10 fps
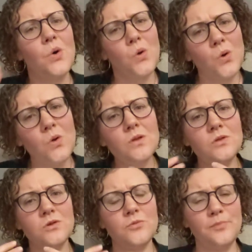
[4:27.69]

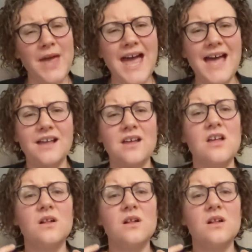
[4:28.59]
hold you back.